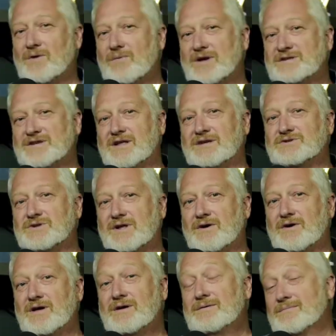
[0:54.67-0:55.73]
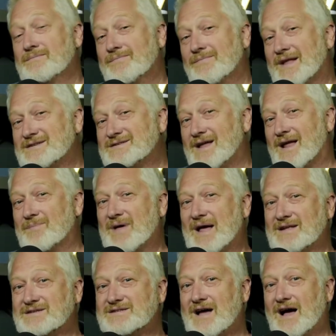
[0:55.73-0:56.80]
residential area, that's not a
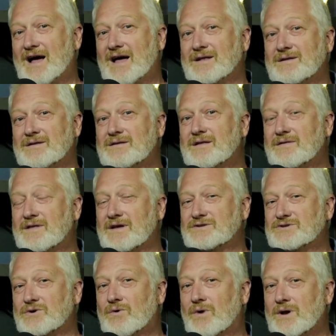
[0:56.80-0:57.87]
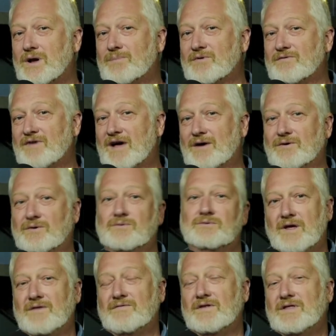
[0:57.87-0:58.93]
bad sign that things are going up in value.
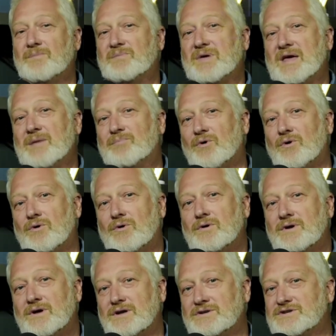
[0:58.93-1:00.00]
Even the people can